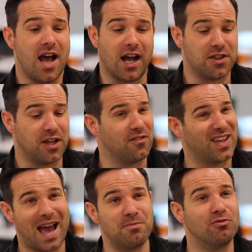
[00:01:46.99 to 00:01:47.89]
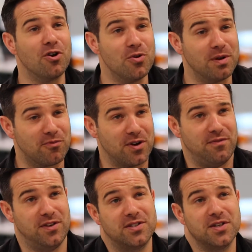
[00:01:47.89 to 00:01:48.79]
I can think of Cameroon in
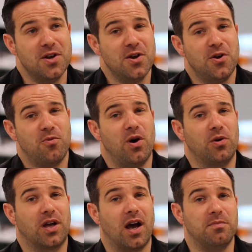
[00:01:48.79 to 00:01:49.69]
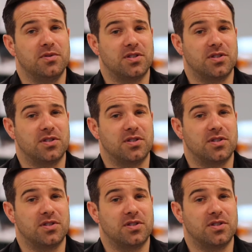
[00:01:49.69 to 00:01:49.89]
previous World Cups.